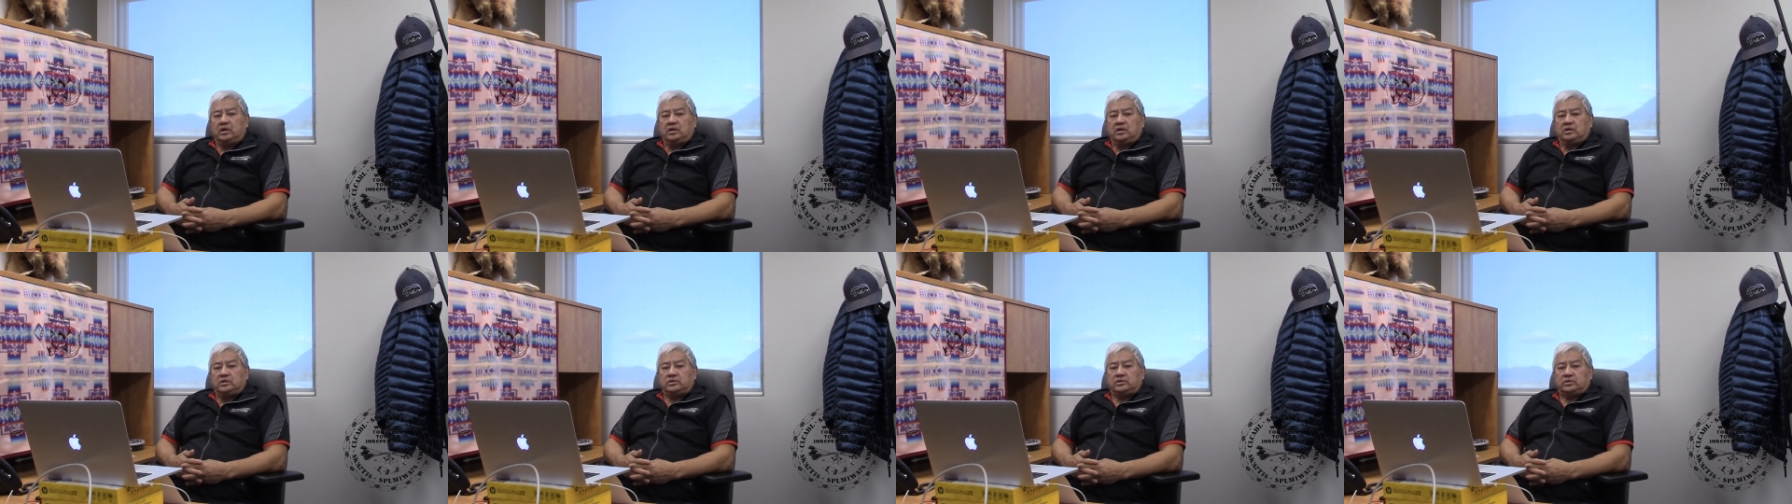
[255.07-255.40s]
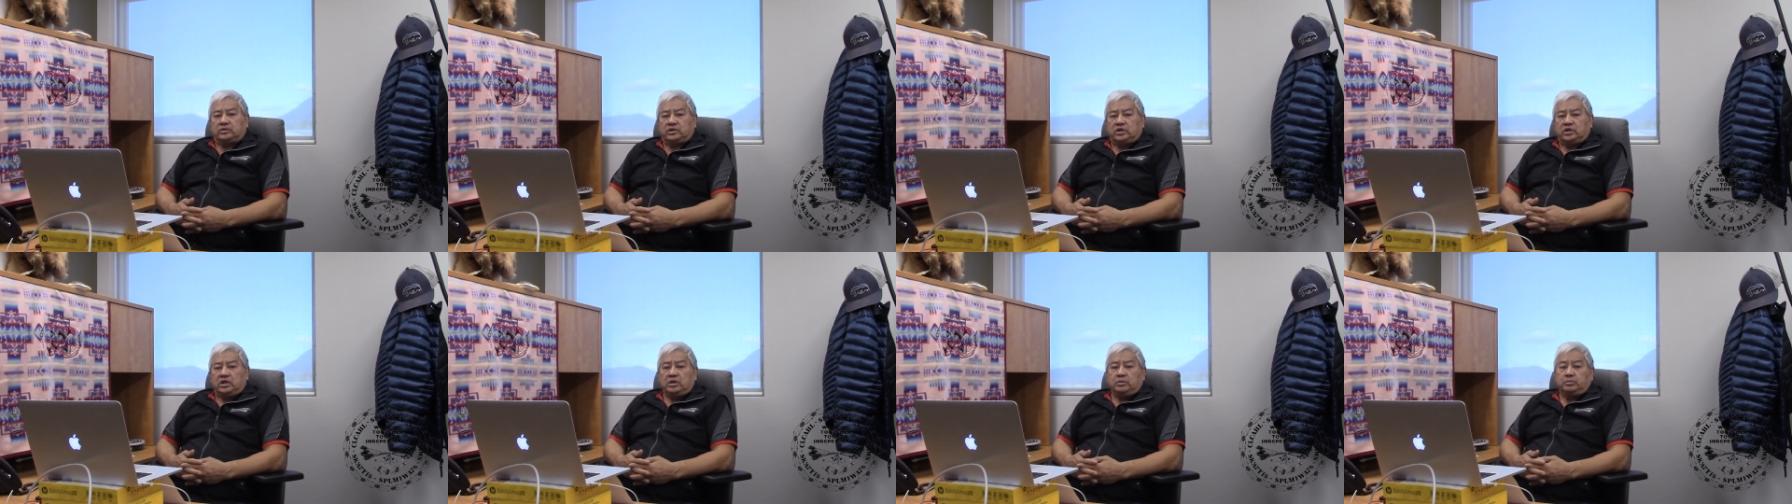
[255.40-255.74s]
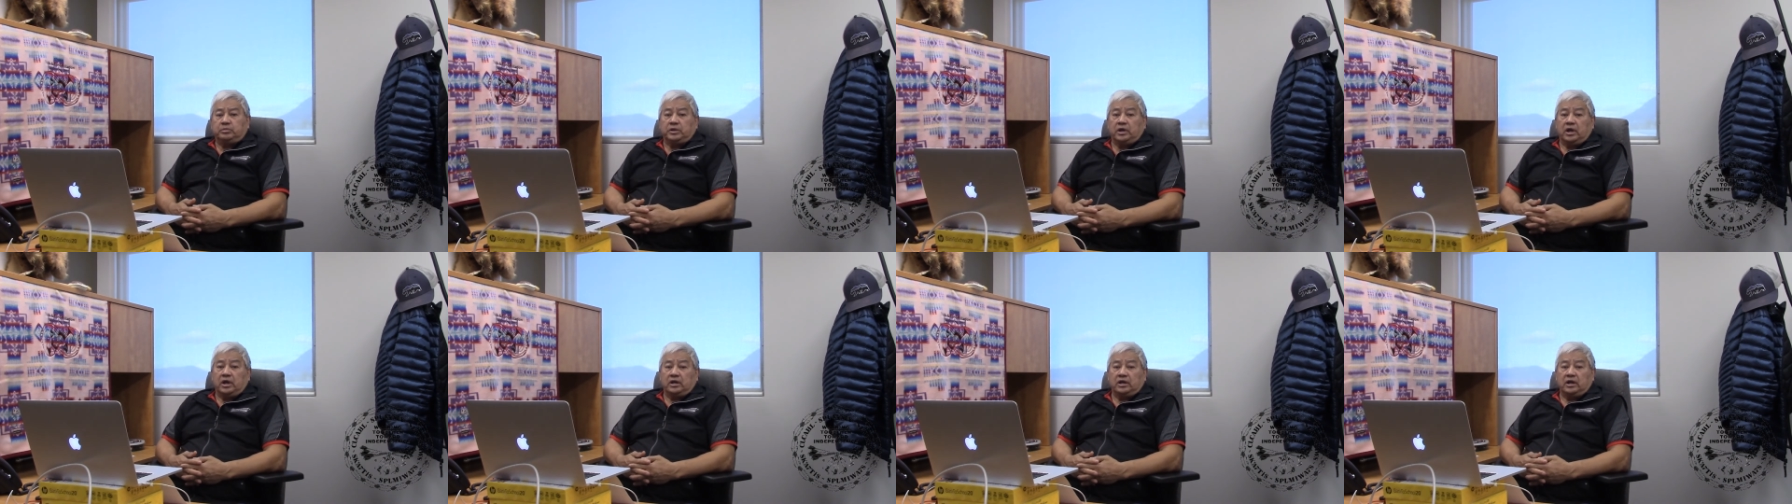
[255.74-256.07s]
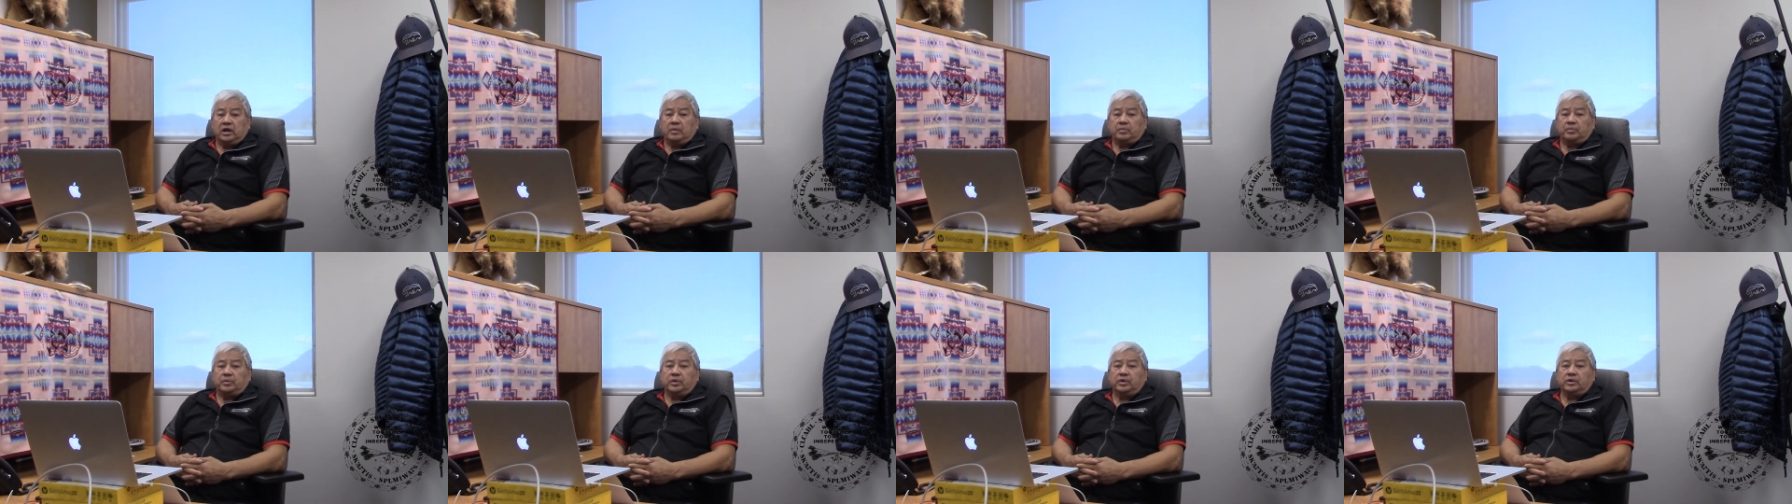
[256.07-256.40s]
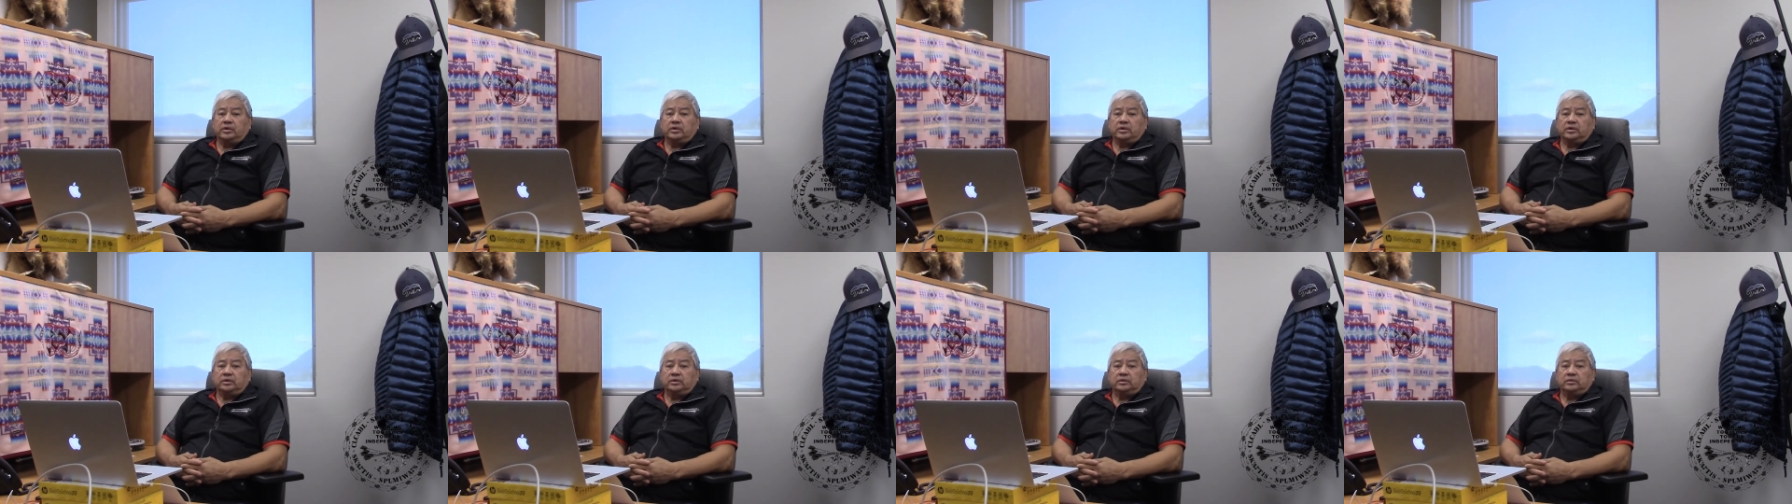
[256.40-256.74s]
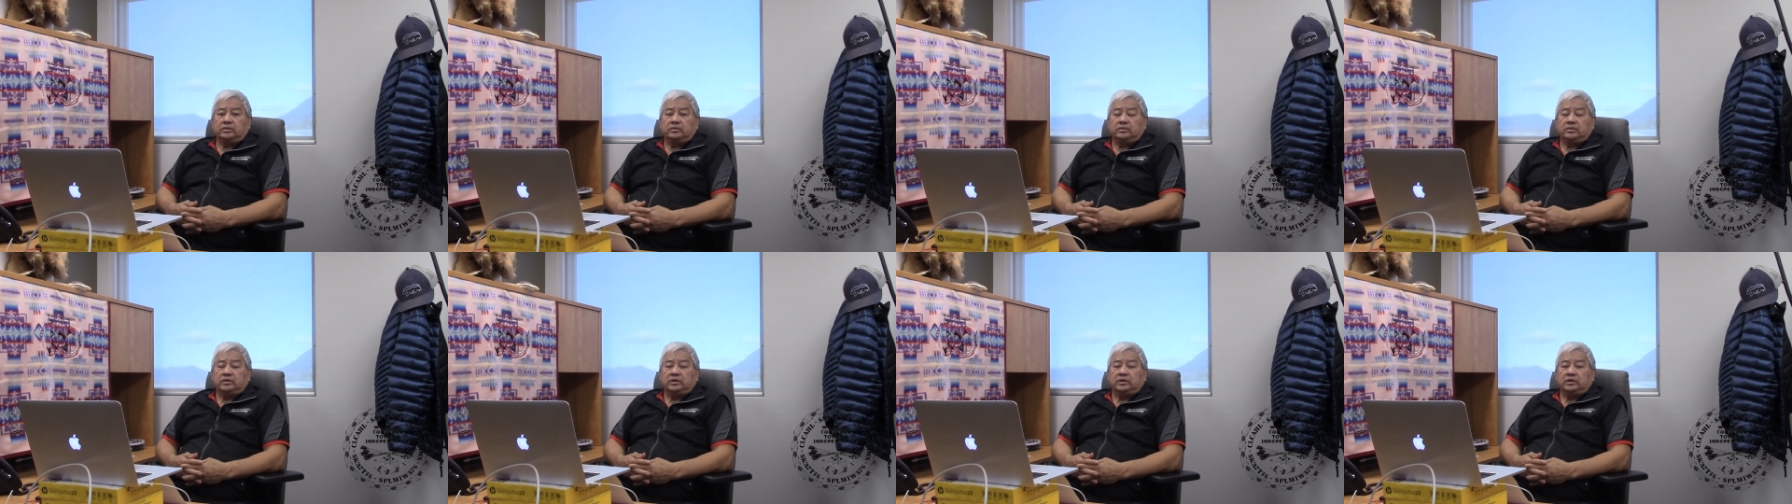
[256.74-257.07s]
So keep that up, you
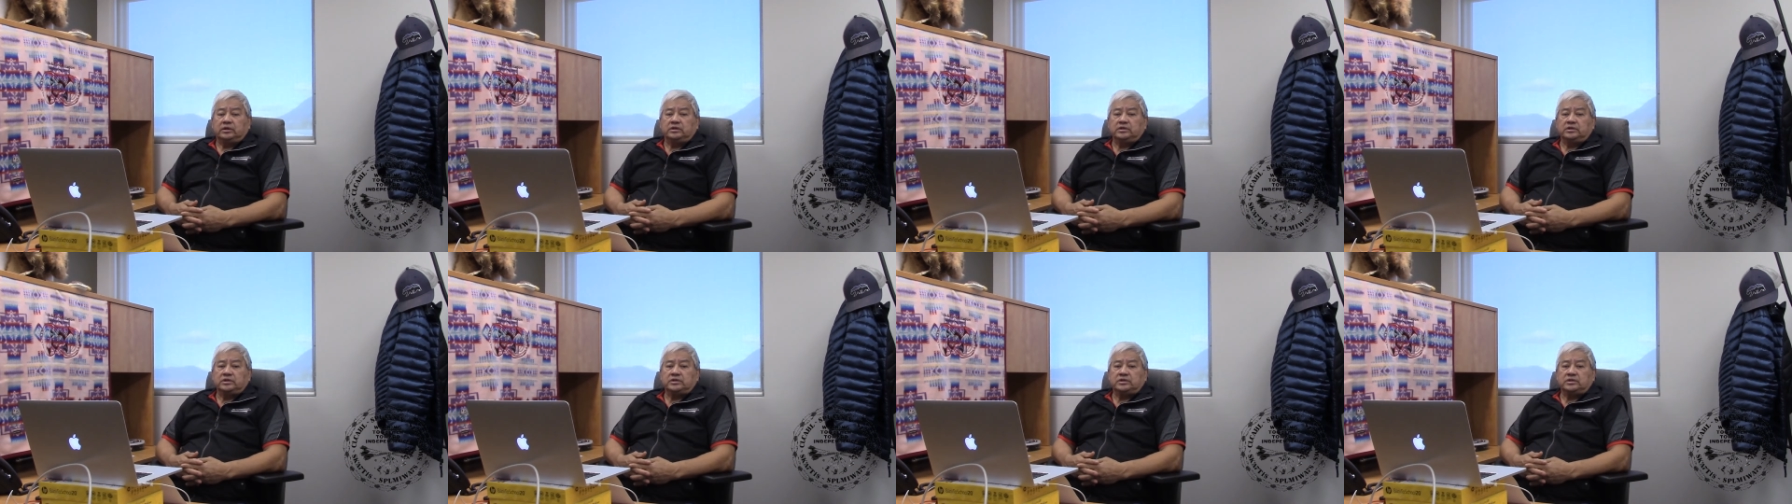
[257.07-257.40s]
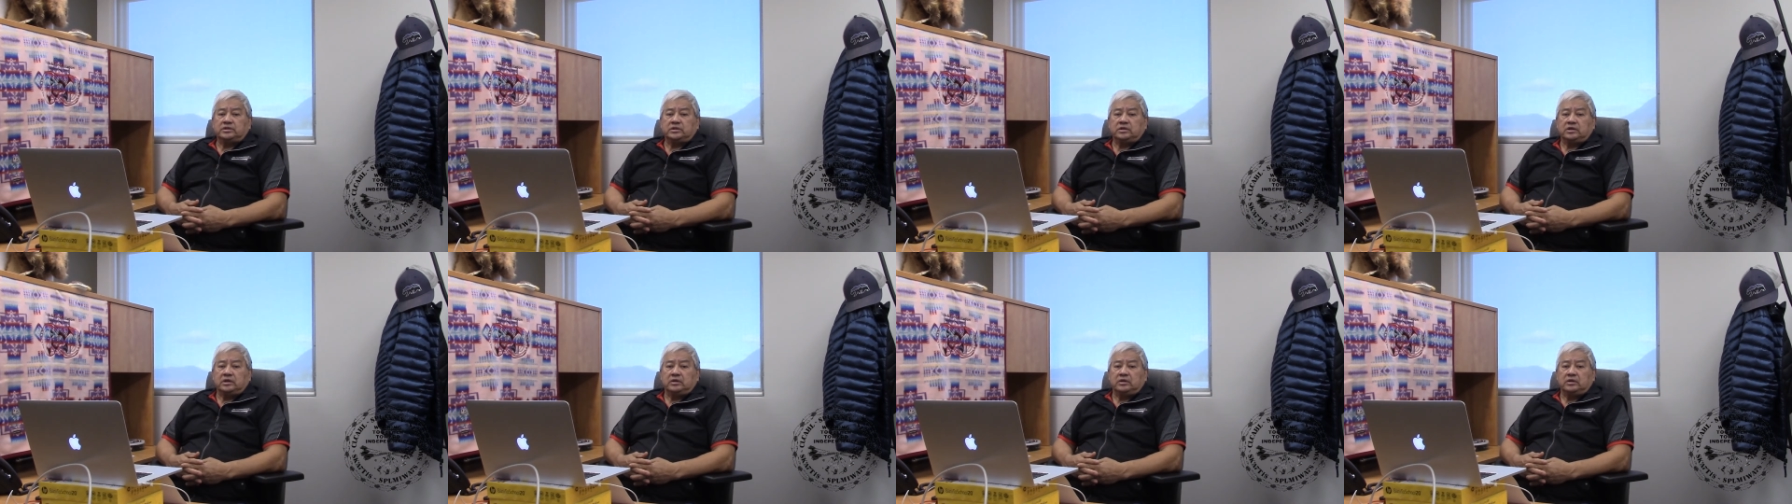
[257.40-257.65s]
know, and uh, just uh,